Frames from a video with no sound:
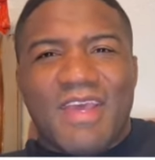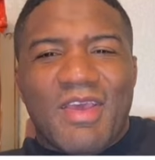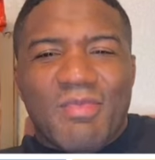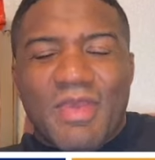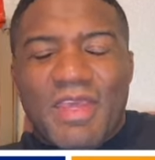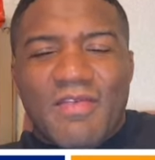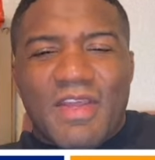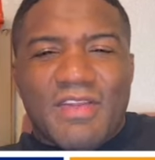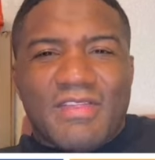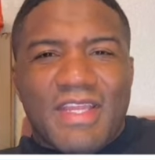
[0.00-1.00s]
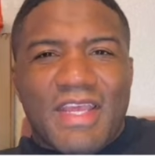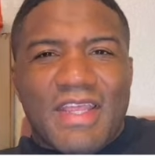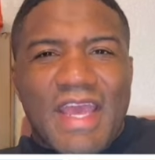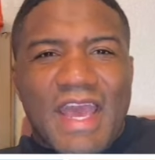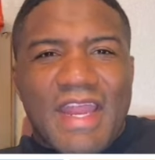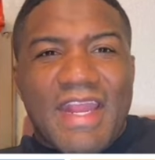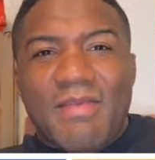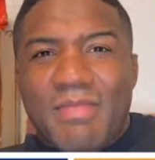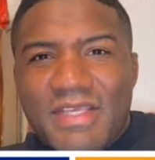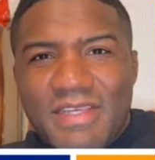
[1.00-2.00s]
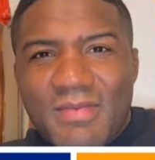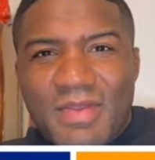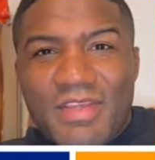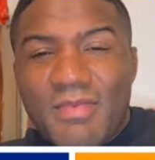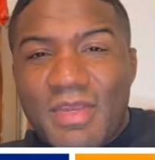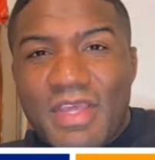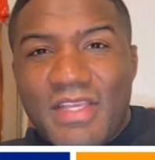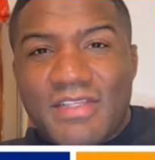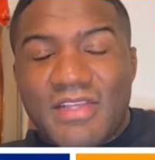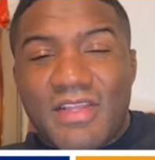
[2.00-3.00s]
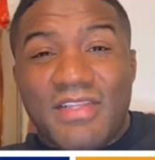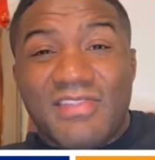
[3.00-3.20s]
Being able to understand that any mix-up in communication could lead to a